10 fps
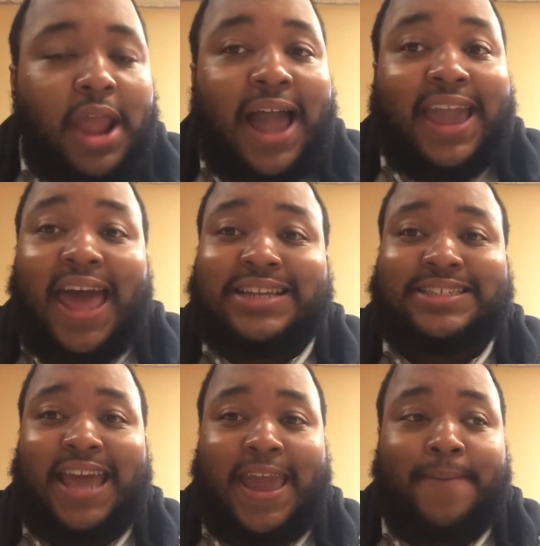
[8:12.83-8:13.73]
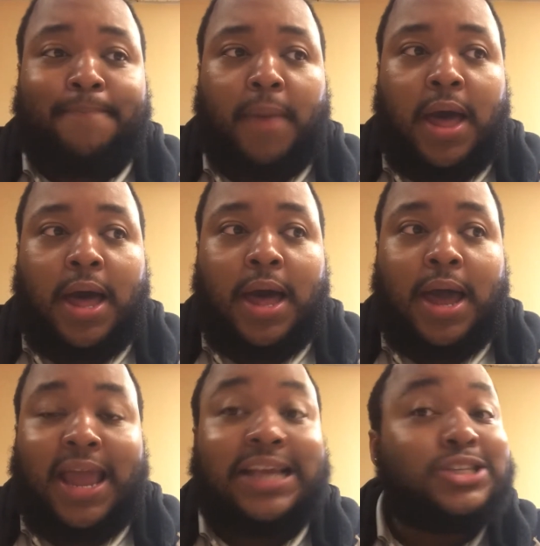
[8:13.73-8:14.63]
I gotta say,
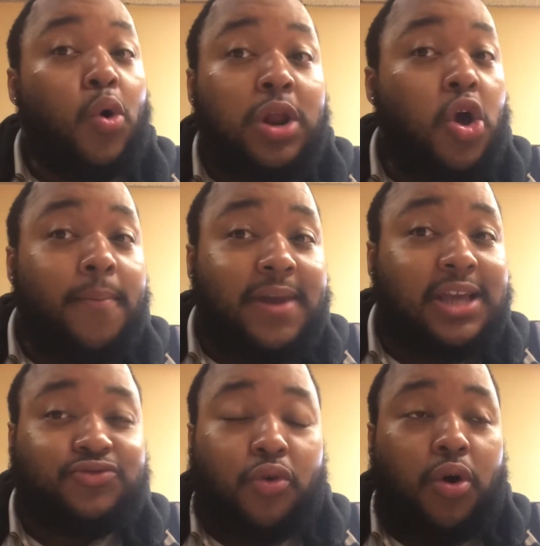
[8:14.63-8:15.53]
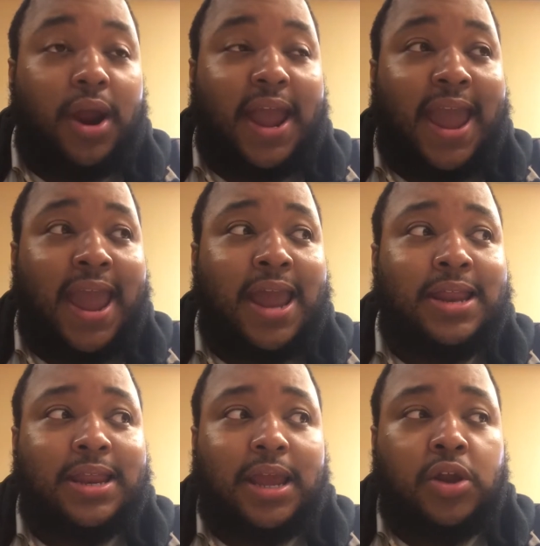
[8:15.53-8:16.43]
it's only on PS4,
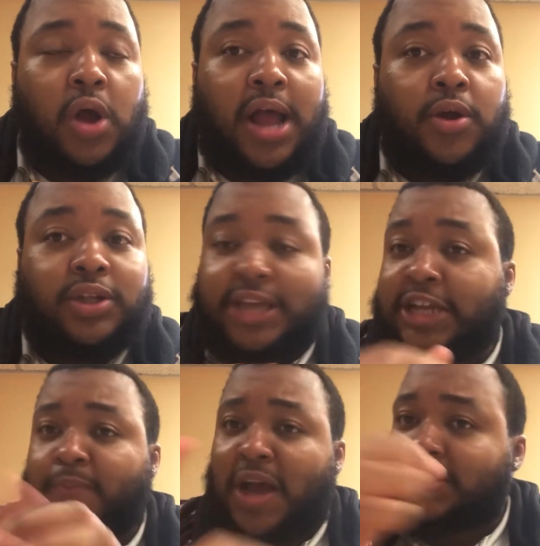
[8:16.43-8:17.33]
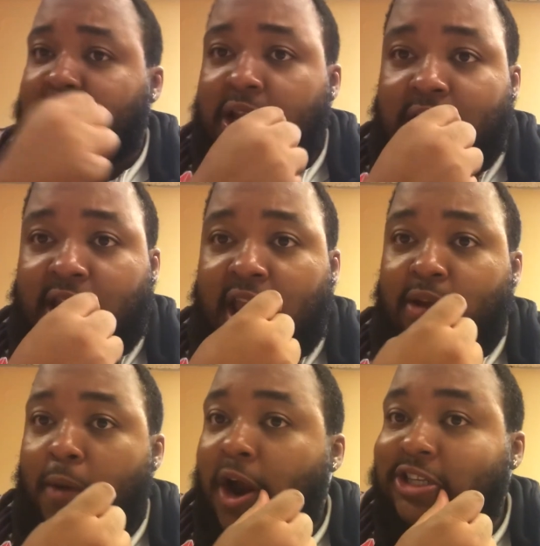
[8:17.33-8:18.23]
and I know Xbox is getting the
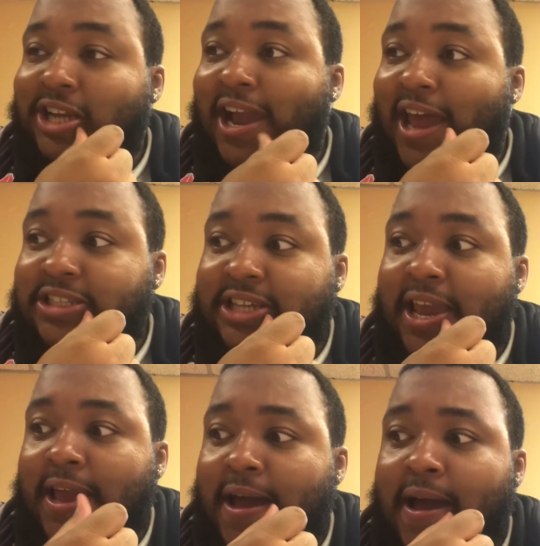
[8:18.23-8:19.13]
Kingdom Hearts, and I gotta say,